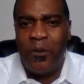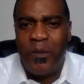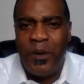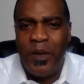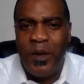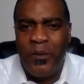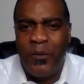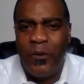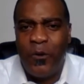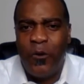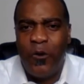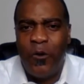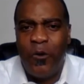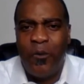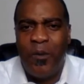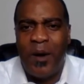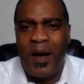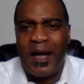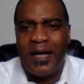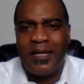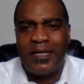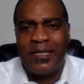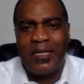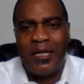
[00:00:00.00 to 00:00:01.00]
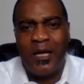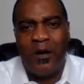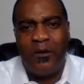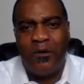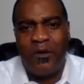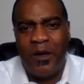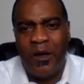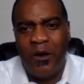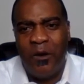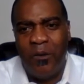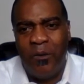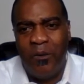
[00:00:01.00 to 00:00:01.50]
people who buy
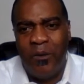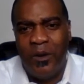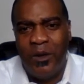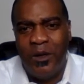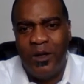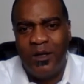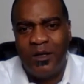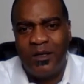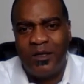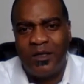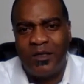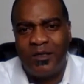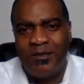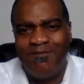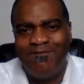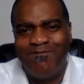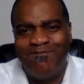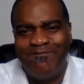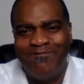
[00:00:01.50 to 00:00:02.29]
self-help books,